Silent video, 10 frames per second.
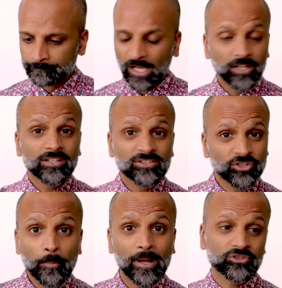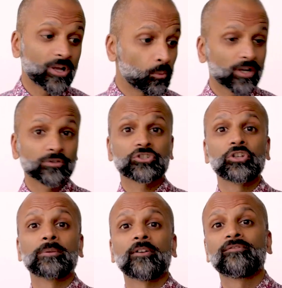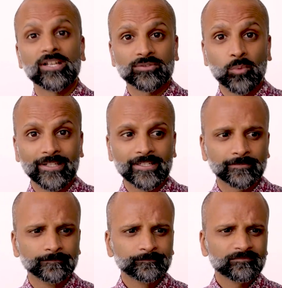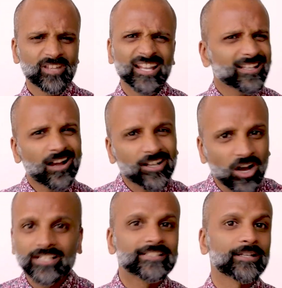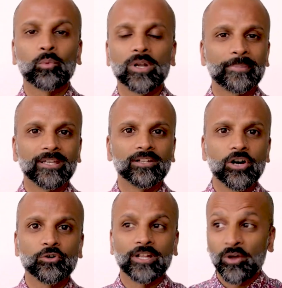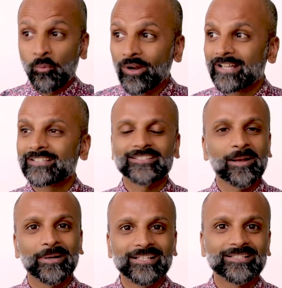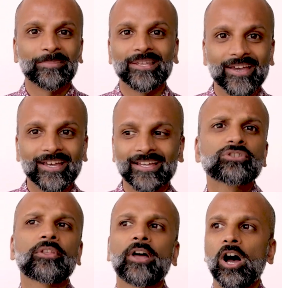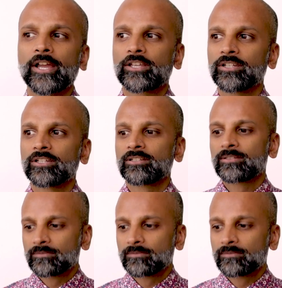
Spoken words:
I learned so much that when I was shooting my first wedding, I kind of didn't want to be alone, and I wanted somebody to be there so that I could